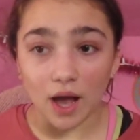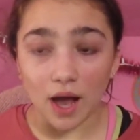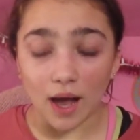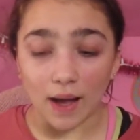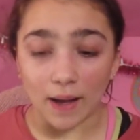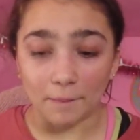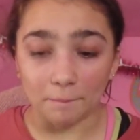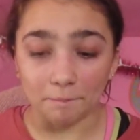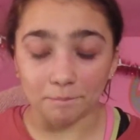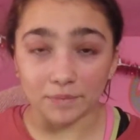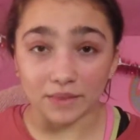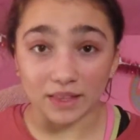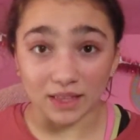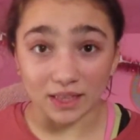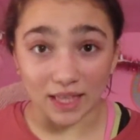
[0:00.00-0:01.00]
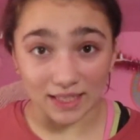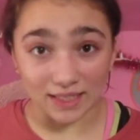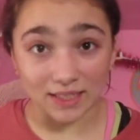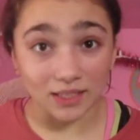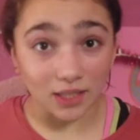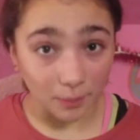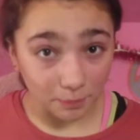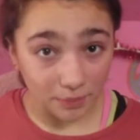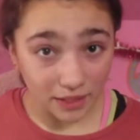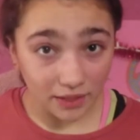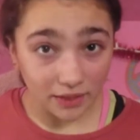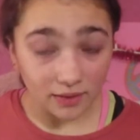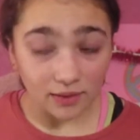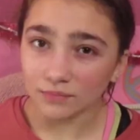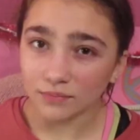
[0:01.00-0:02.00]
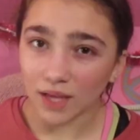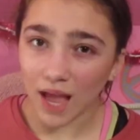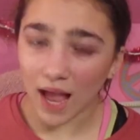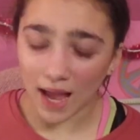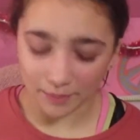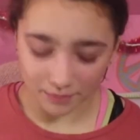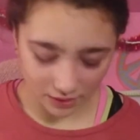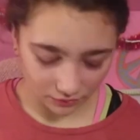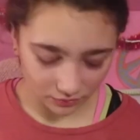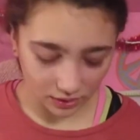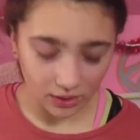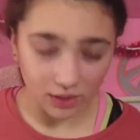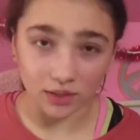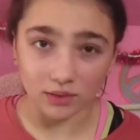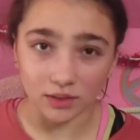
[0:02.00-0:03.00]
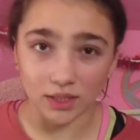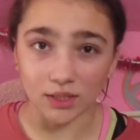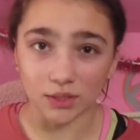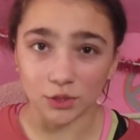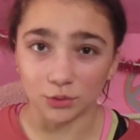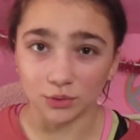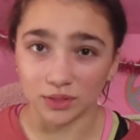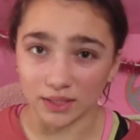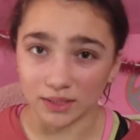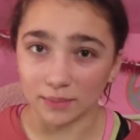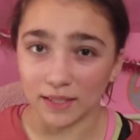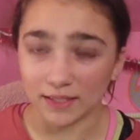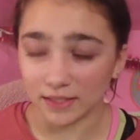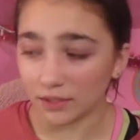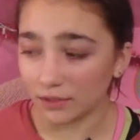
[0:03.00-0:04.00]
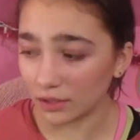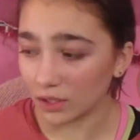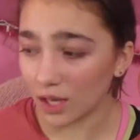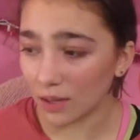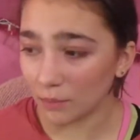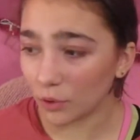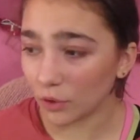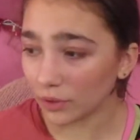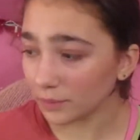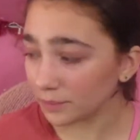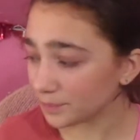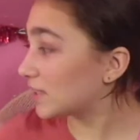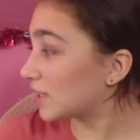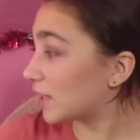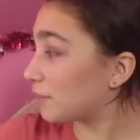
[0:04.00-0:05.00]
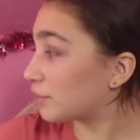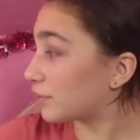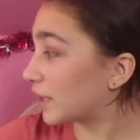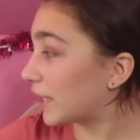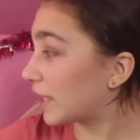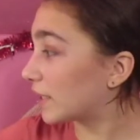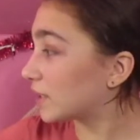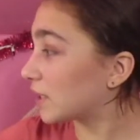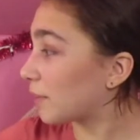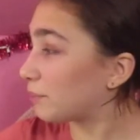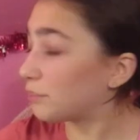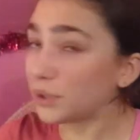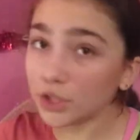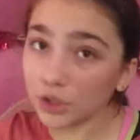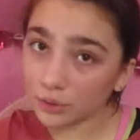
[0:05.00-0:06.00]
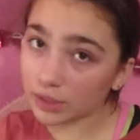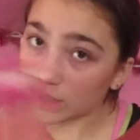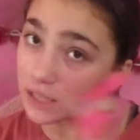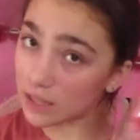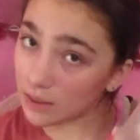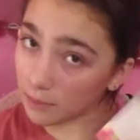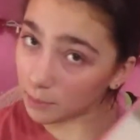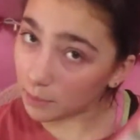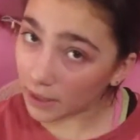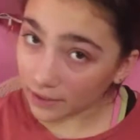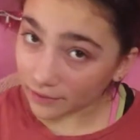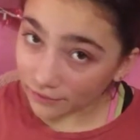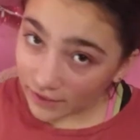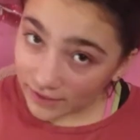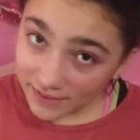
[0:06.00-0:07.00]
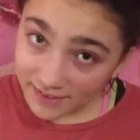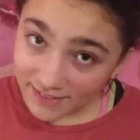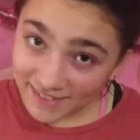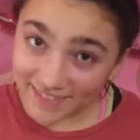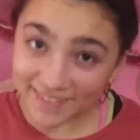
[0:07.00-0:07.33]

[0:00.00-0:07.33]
um, less clumpy, I'm definitely gonna use this mascara a lot more. brand Beauty Benefits.